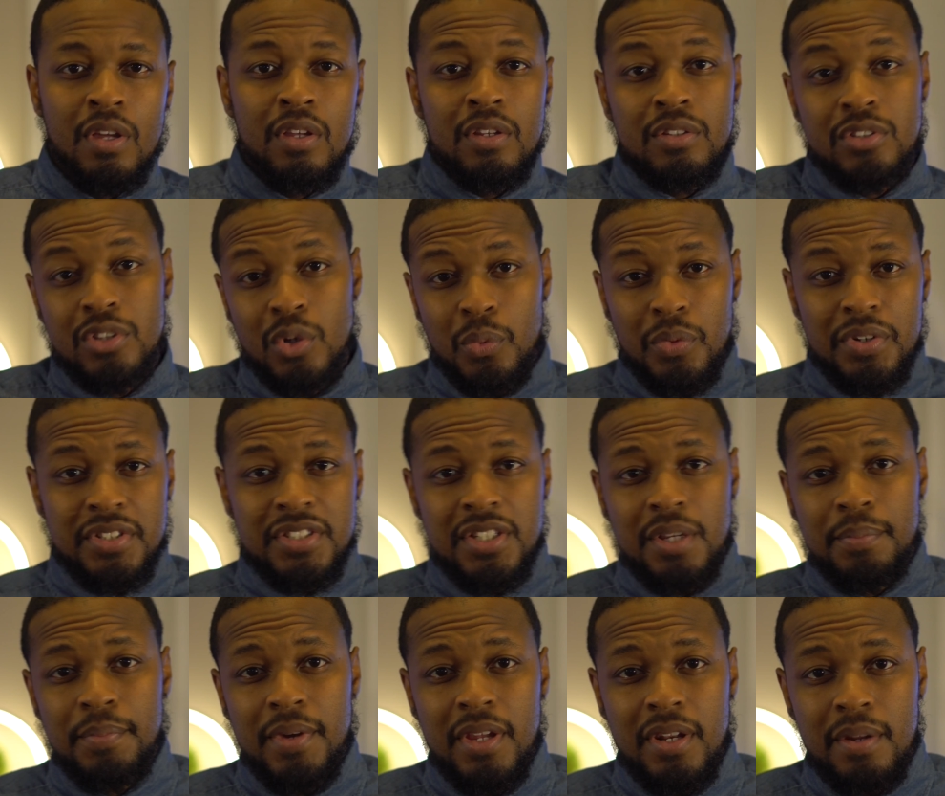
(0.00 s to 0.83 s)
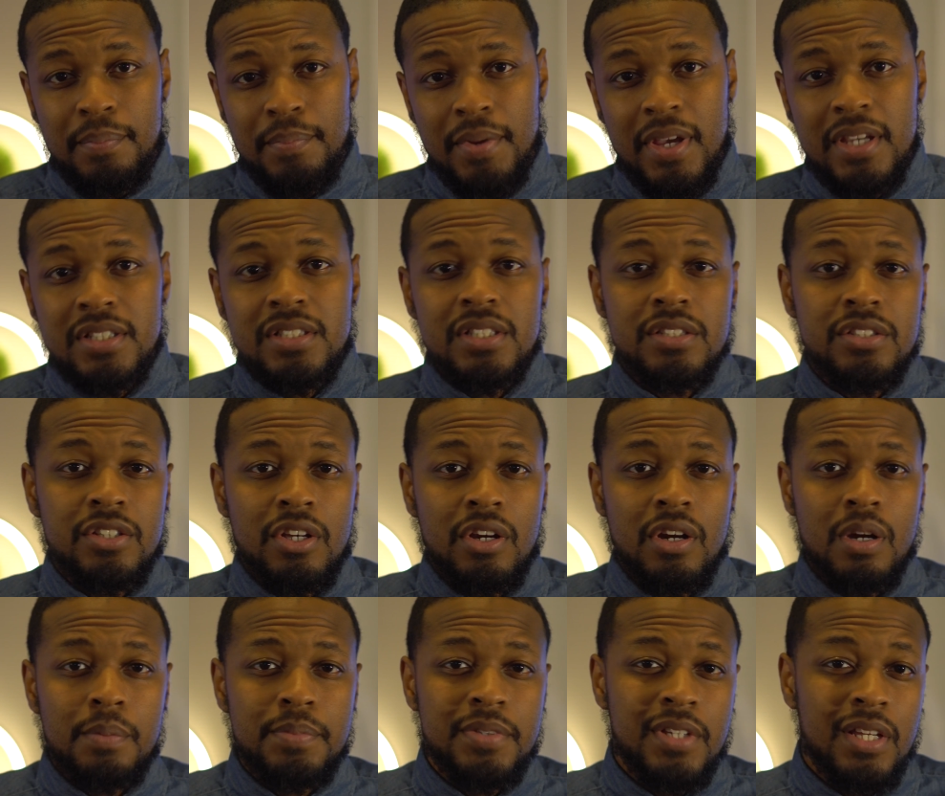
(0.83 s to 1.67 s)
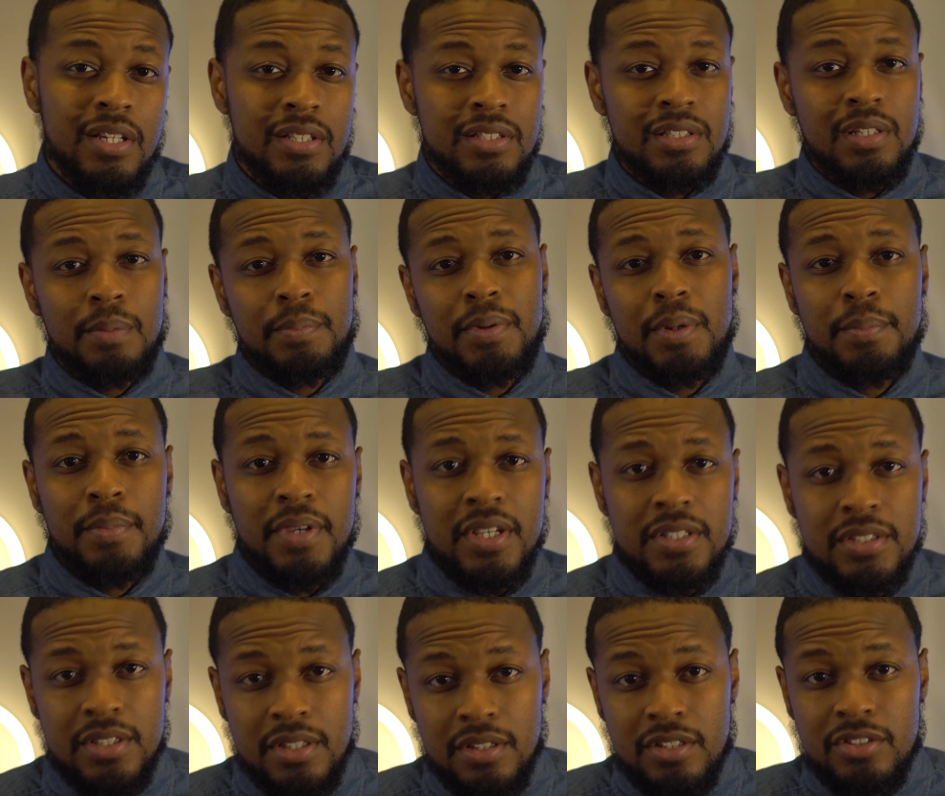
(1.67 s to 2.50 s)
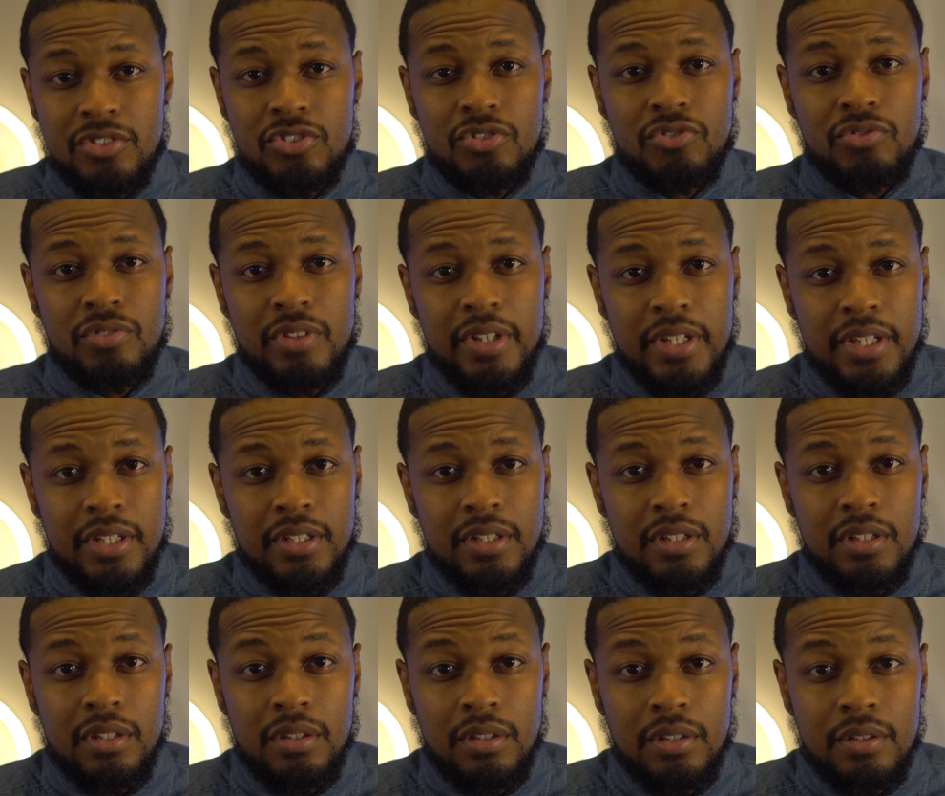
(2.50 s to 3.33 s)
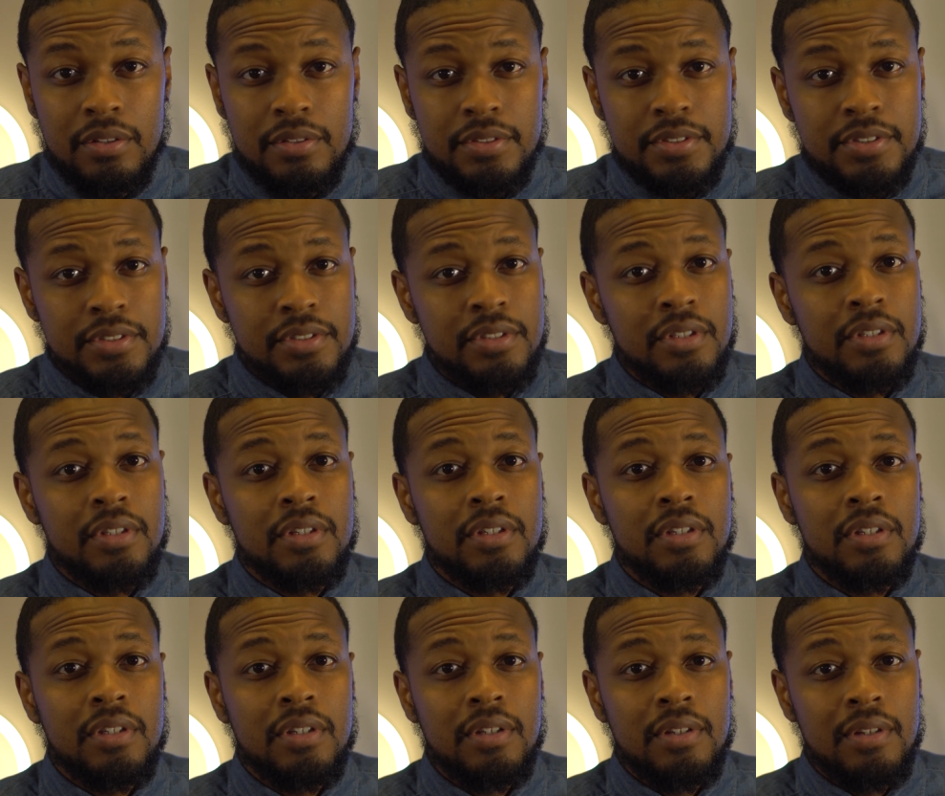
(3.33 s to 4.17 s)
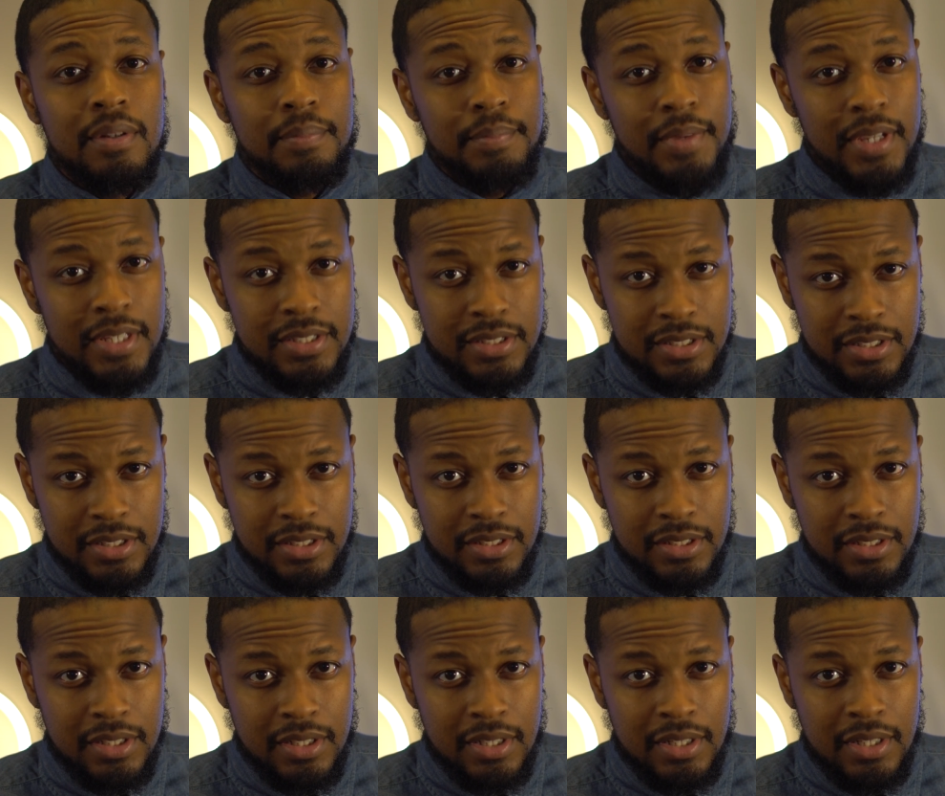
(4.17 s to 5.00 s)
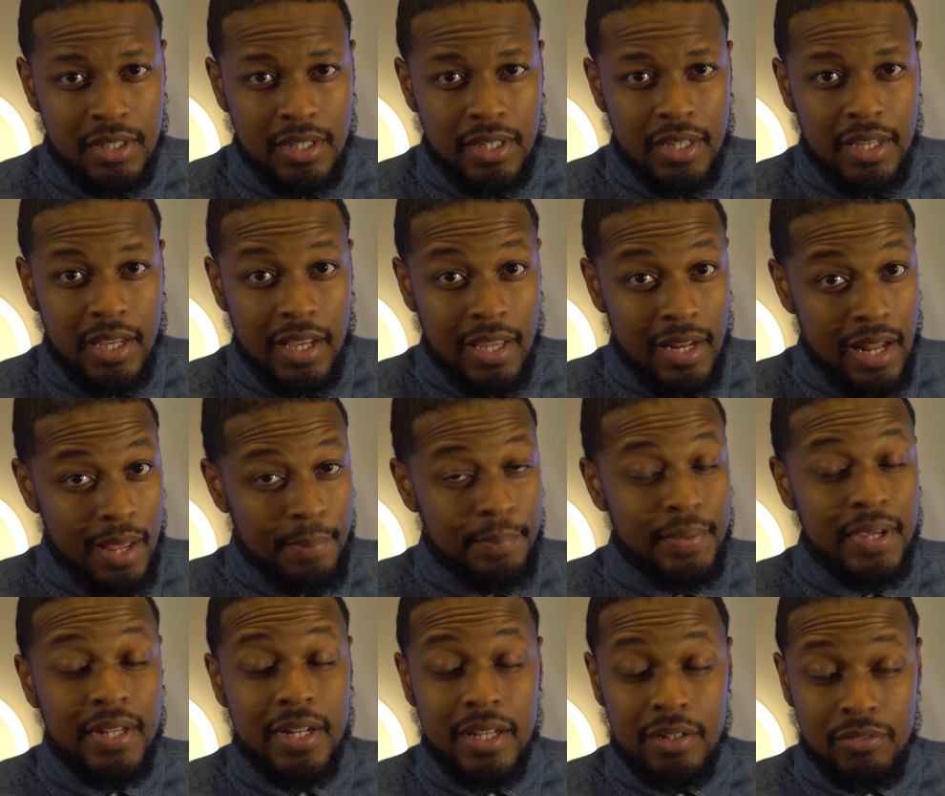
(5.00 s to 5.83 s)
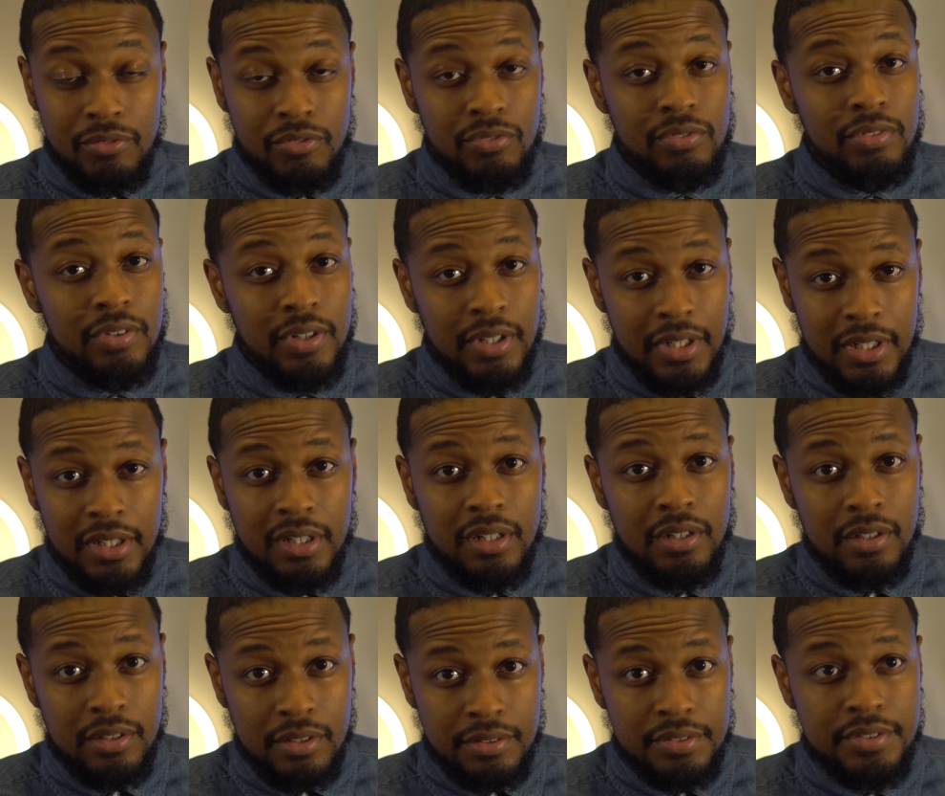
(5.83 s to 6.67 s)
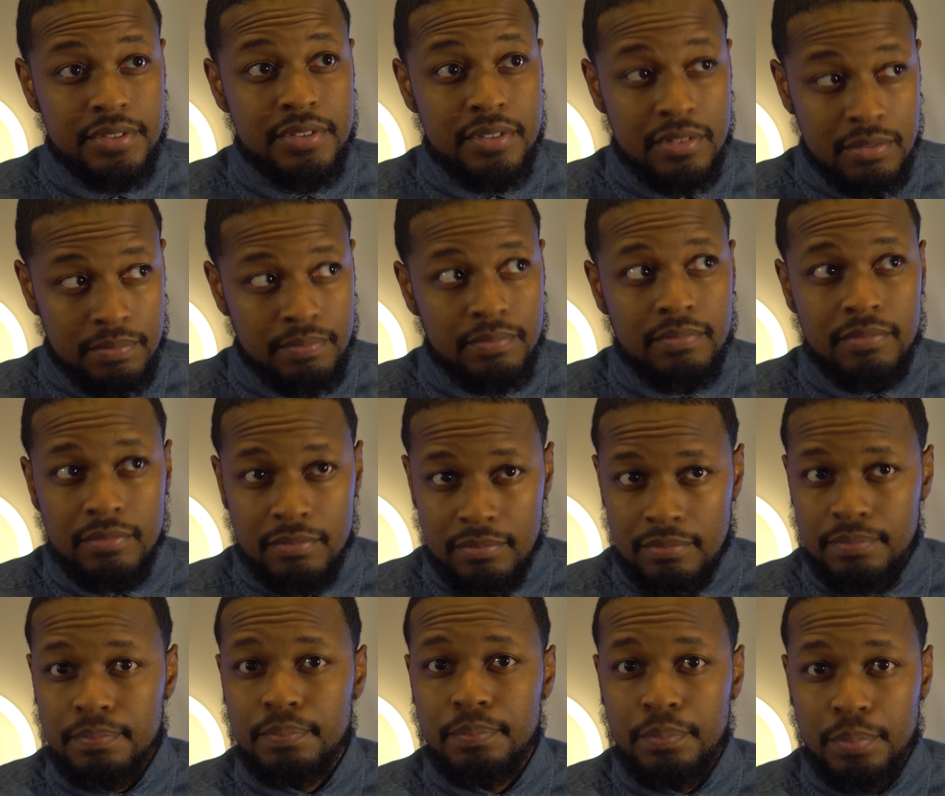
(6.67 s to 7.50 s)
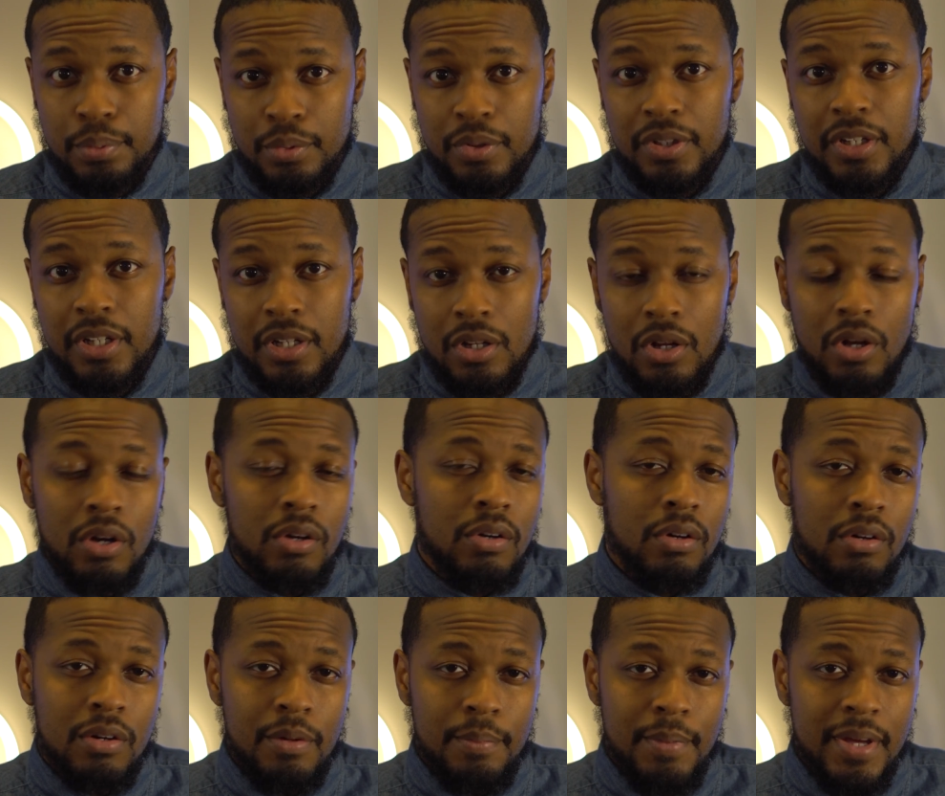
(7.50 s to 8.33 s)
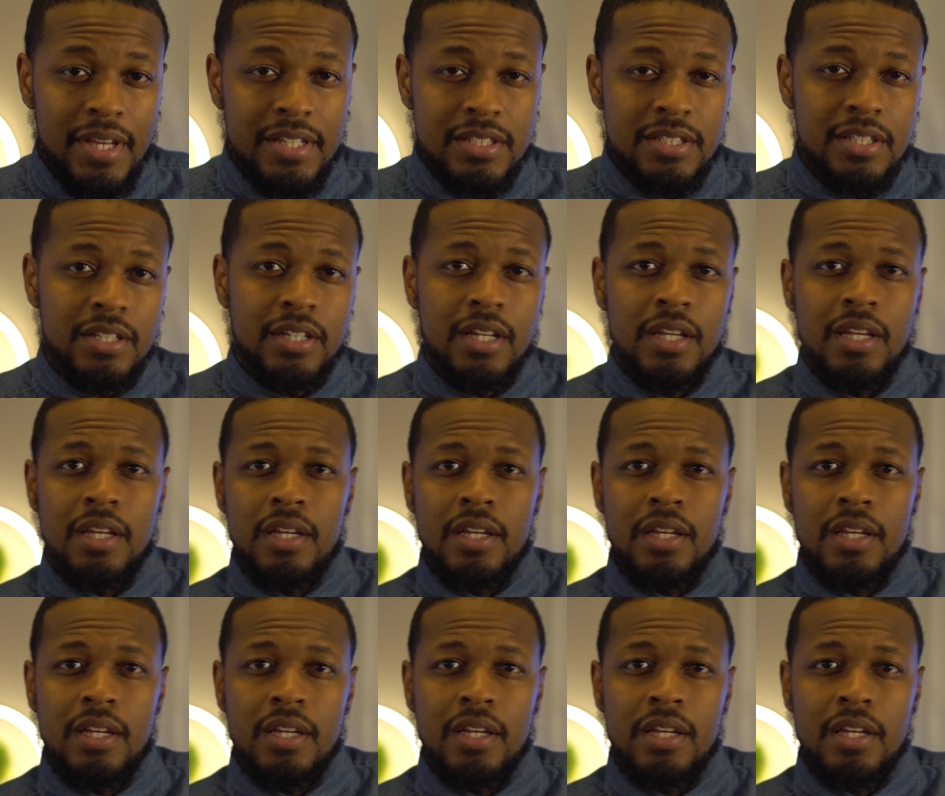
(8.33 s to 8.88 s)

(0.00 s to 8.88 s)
So what does that mean in basic terms? It simply means that this screen looks amazing. And I mean, it really looks pretty doggone amazing.